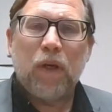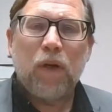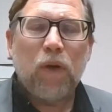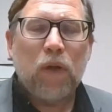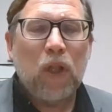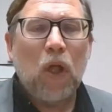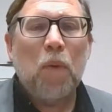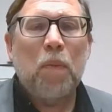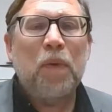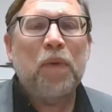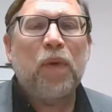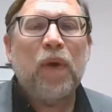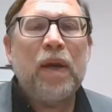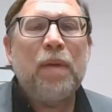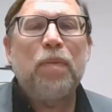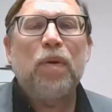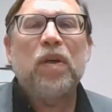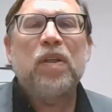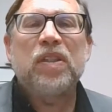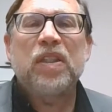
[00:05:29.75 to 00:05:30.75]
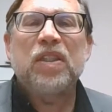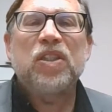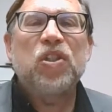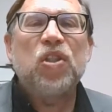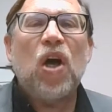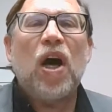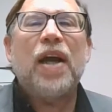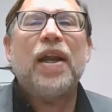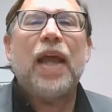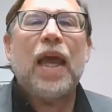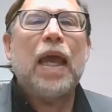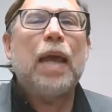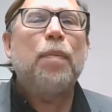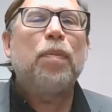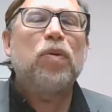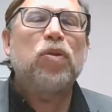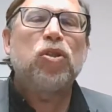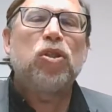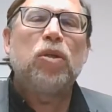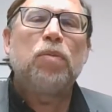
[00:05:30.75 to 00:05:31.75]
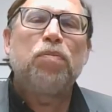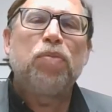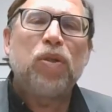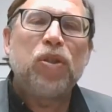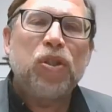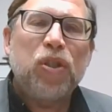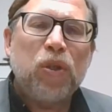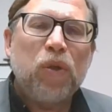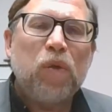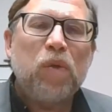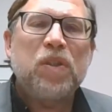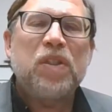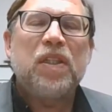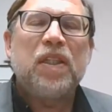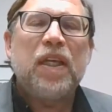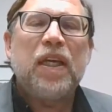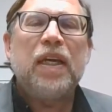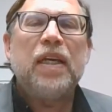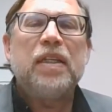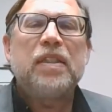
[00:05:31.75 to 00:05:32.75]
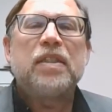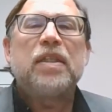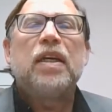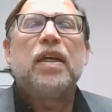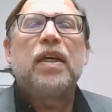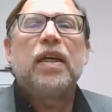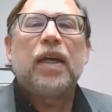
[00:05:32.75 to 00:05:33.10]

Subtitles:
Global Green Books is not able to produce these